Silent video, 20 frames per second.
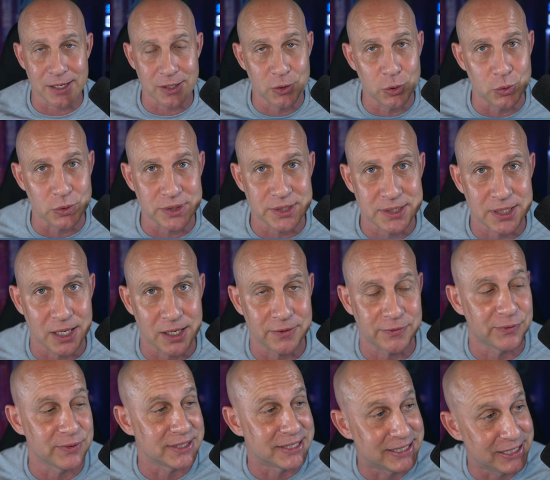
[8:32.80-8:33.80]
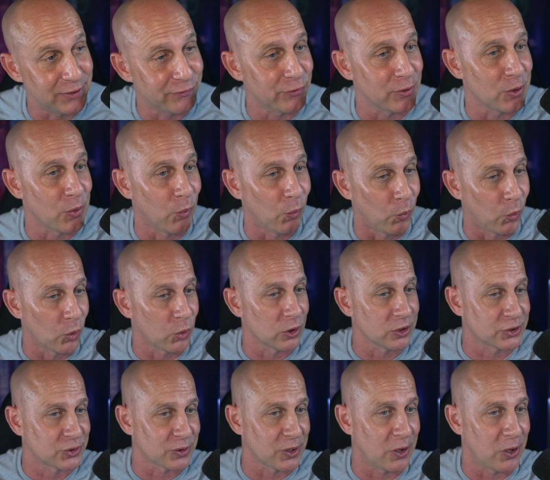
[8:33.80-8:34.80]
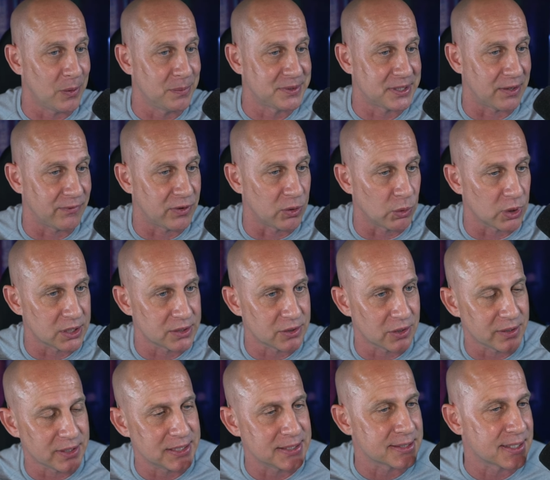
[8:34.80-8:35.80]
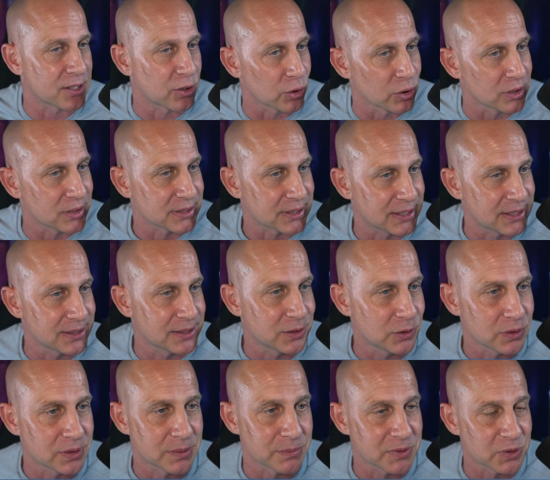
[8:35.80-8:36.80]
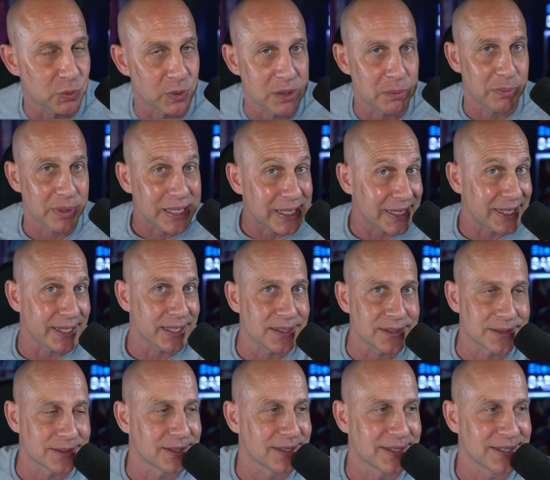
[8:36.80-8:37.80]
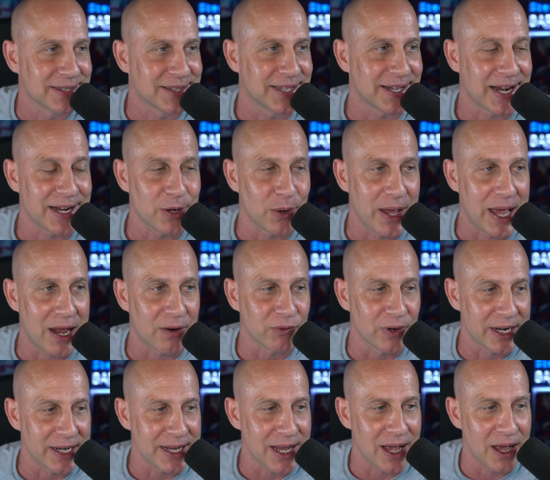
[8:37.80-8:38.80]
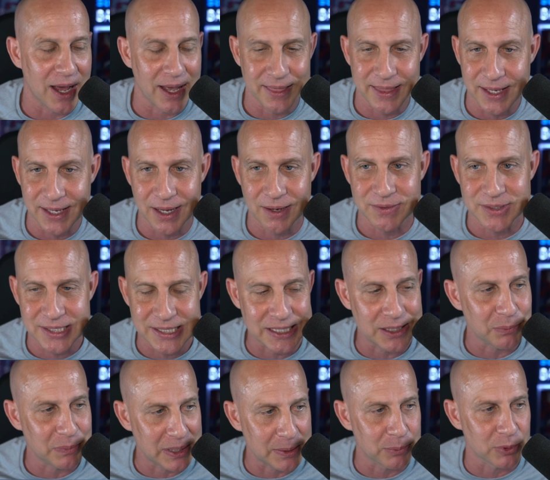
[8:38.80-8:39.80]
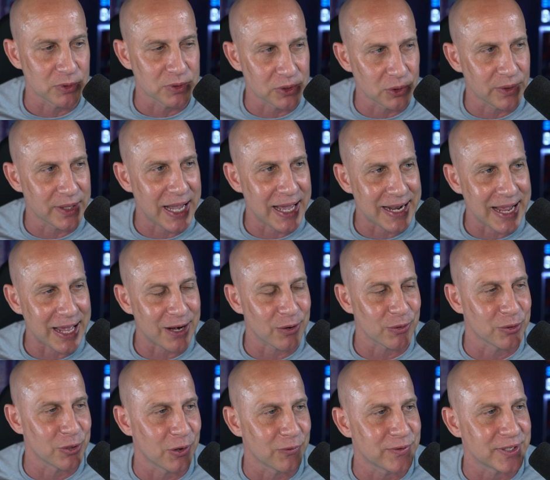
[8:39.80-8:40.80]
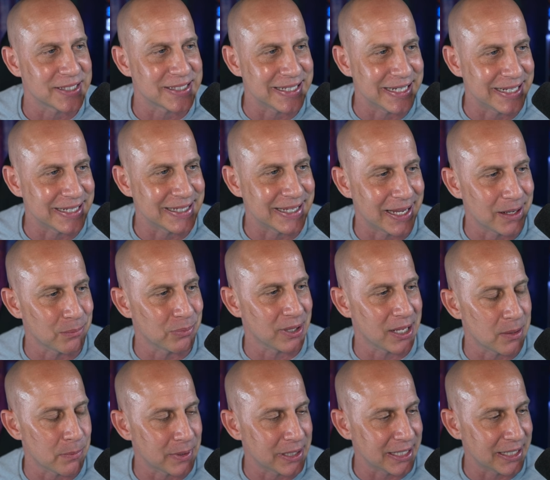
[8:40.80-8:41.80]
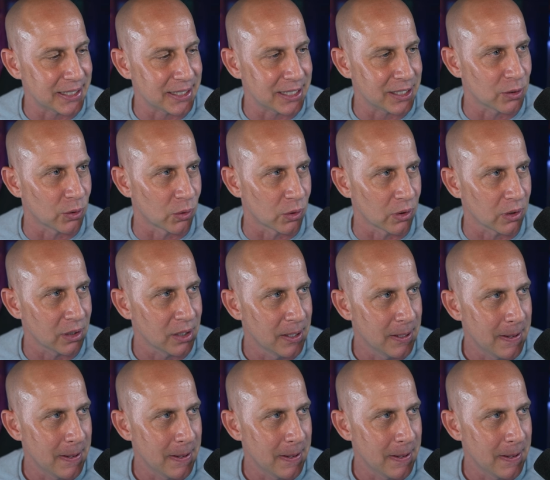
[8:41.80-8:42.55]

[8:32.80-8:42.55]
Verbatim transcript: of cool stuff, different wardrobes. If you want to turn these girls into some sweet bikinis that I don't have right now, I think I've seen people do that. I don't know if it's in game play bikini or